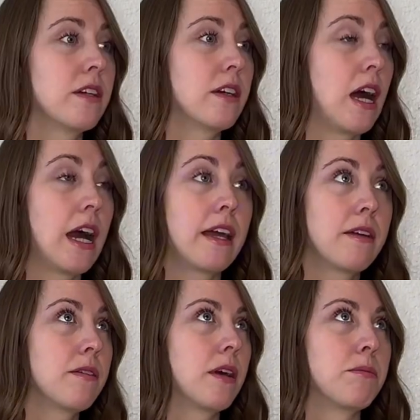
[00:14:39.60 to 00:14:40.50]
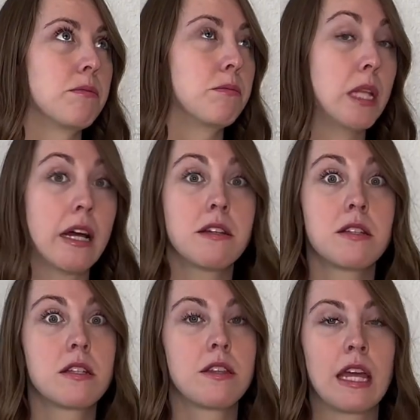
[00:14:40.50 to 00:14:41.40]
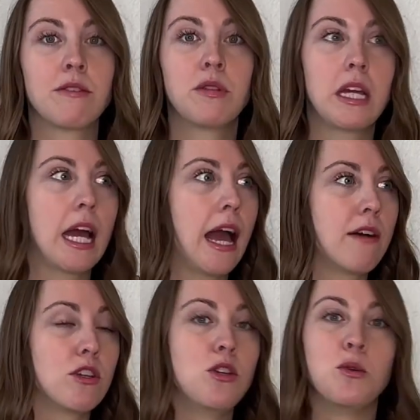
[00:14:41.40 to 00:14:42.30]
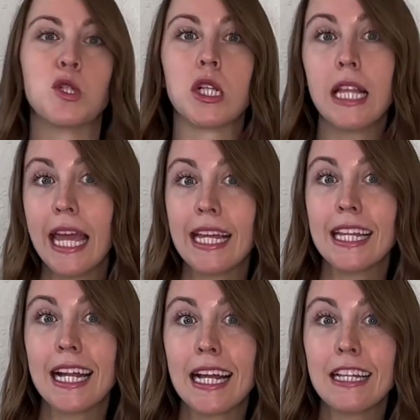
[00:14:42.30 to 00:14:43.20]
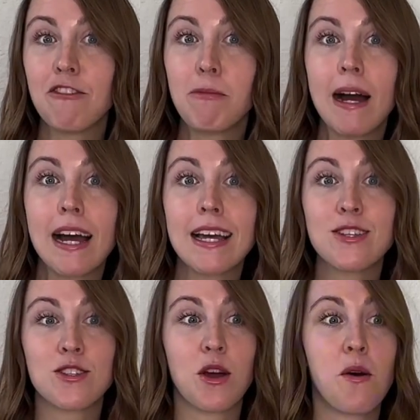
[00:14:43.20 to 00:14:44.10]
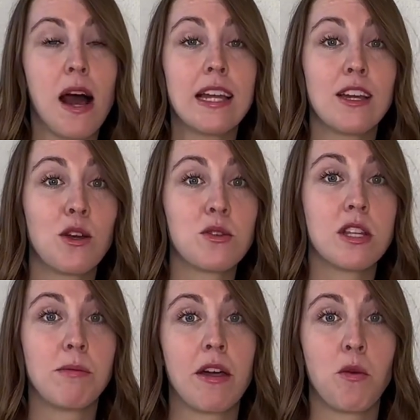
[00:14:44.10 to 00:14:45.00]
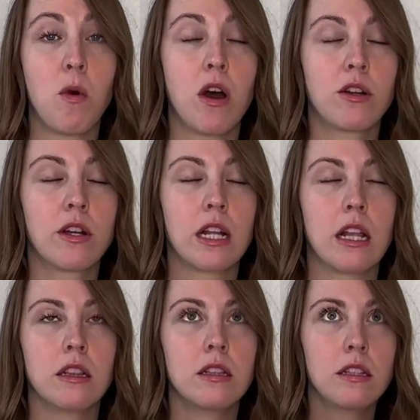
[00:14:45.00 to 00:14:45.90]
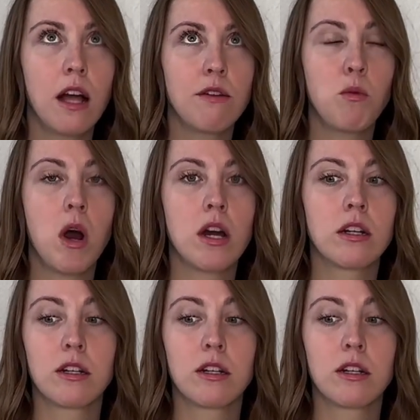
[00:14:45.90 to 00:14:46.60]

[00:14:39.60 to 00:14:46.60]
I am blessed. Thankfully, I have a huge lake that I live by, so I can go sit by the water, and I love water.